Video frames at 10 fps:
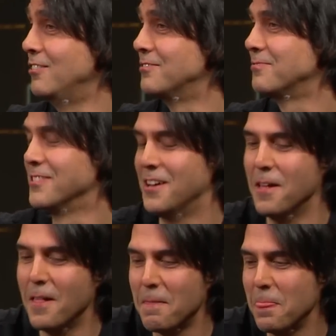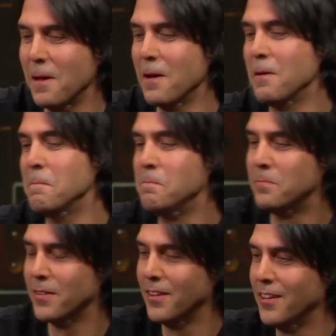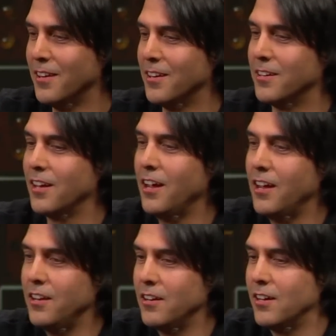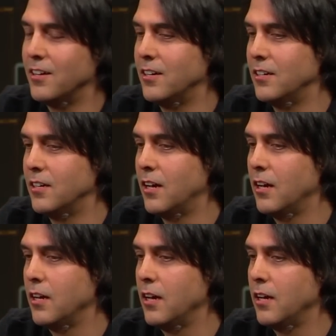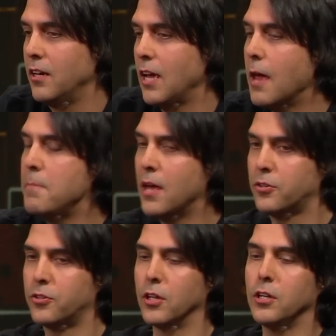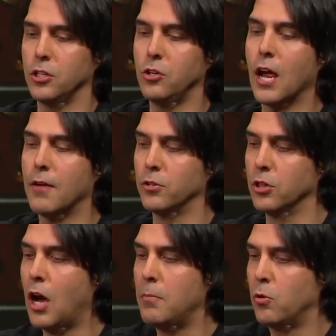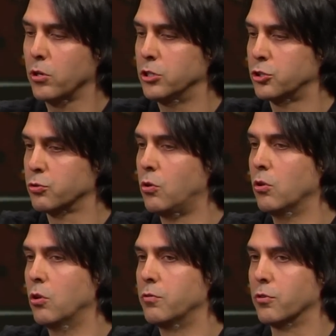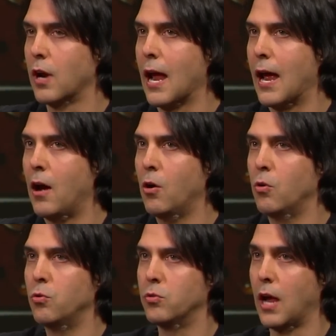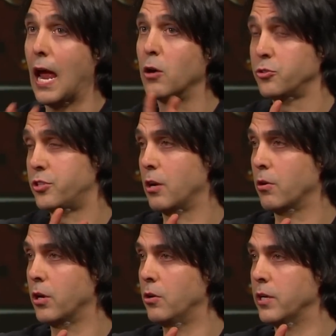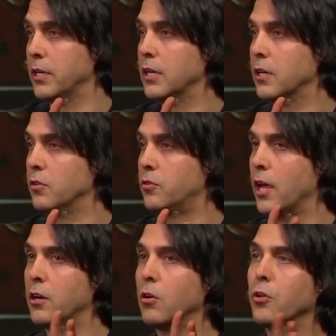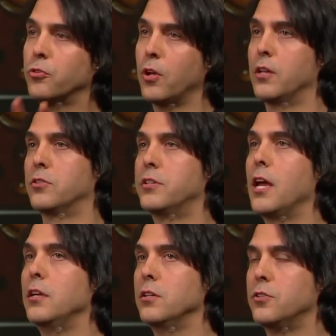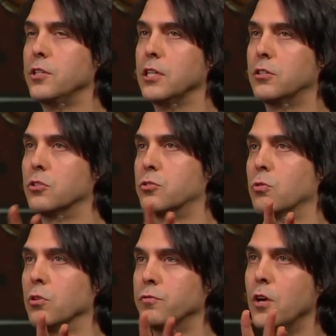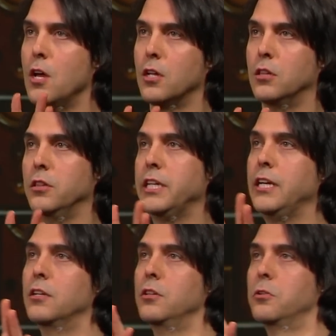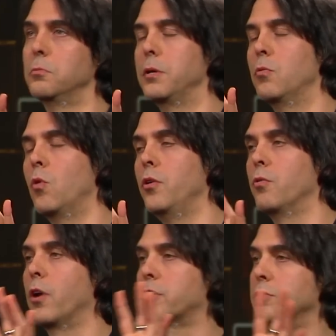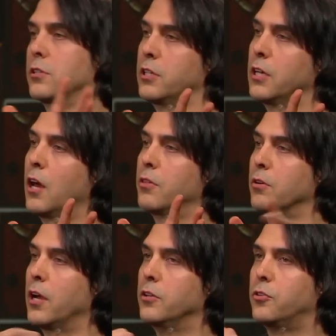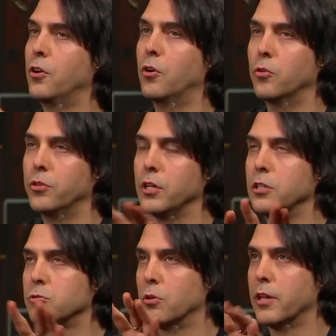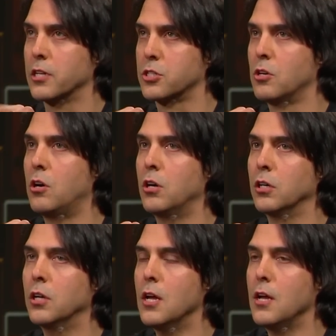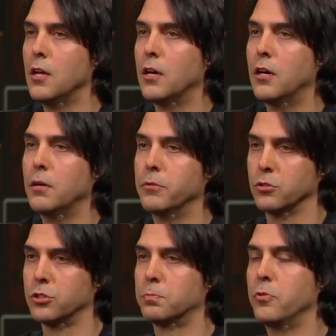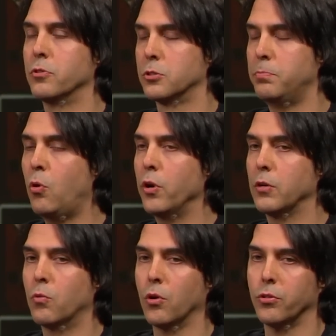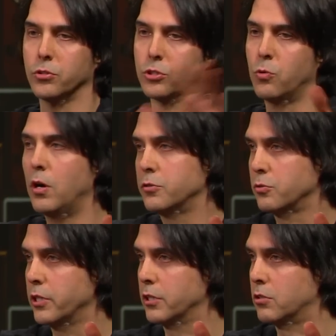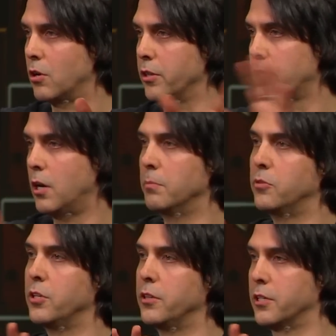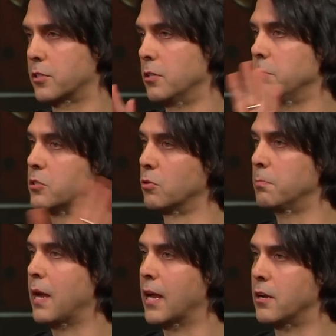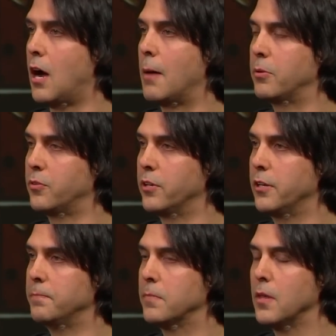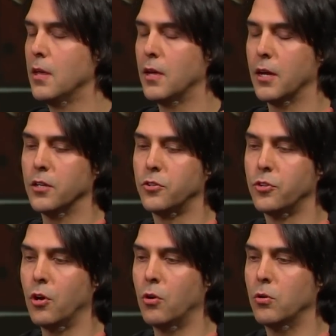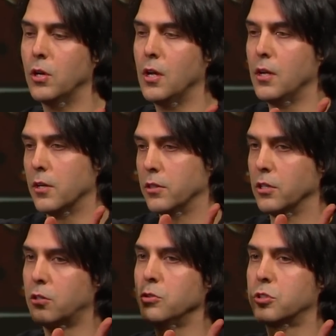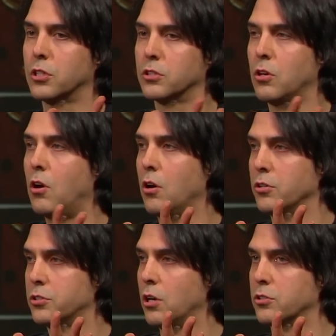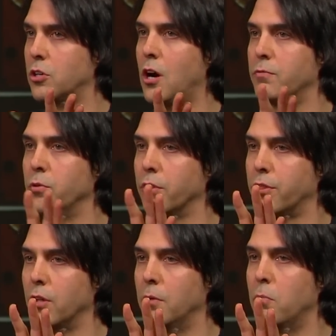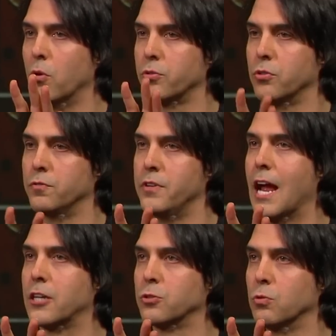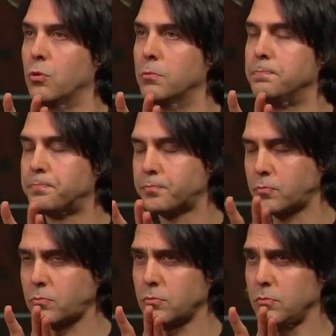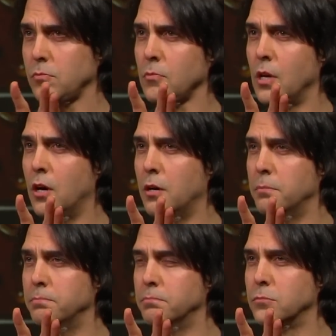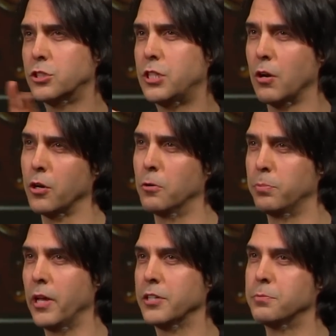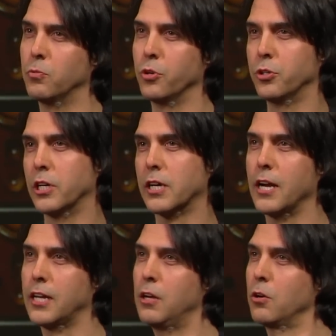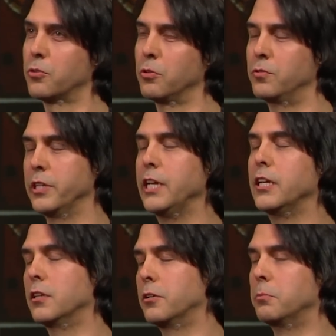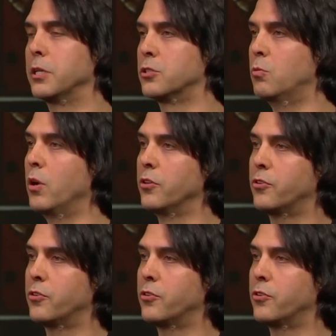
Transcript: it is now. Um, absolutely. Um, and. Uh, MS, you have a lot more control over how, how stereo it is. And it also has a tendency to sort of lean a little bit one direction to the other. And so the intro of that song, um, there's, a, there's a point where there's a 12 string guitar that comes in that's going to be sort of panned opposite it. And so the acoustic guitar starts off with a more sort of natural um, stereo placement where you can kind of hear it sort of leaning a little bit to one